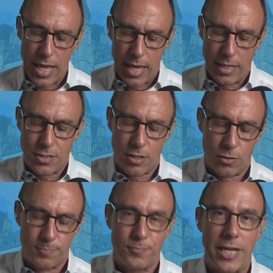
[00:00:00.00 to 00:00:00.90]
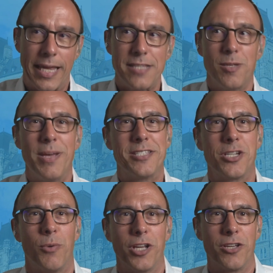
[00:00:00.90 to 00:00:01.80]
And so I guess the message
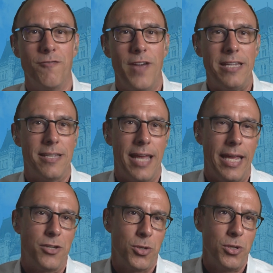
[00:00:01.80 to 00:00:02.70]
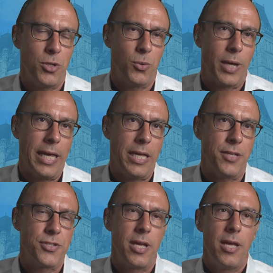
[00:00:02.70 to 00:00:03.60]
I want to convey today to you
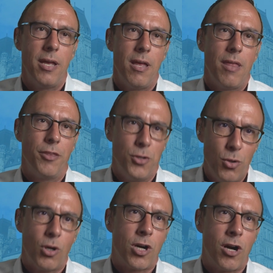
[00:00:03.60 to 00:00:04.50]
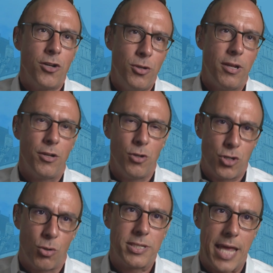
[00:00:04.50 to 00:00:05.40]
is the Your Car, Your Data, Your
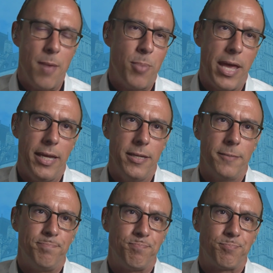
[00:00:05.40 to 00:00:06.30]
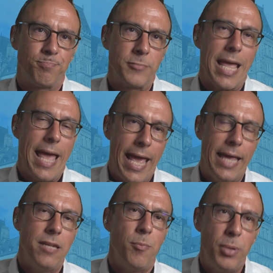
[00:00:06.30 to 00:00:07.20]
Choice campaign
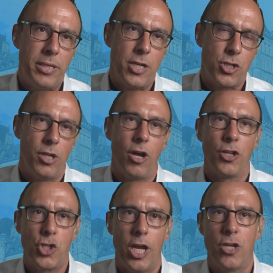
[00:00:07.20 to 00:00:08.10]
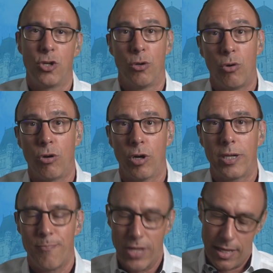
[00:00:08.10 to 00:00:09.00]
and the petition on
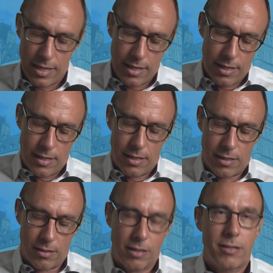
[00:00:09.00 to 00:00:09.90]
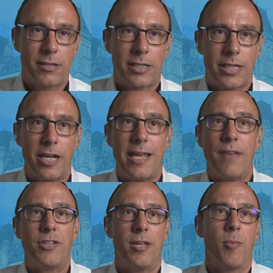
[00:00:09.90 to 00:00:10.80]
change.org are kind of
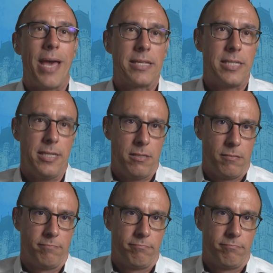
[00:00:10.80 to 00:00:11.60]
have to take a back seat.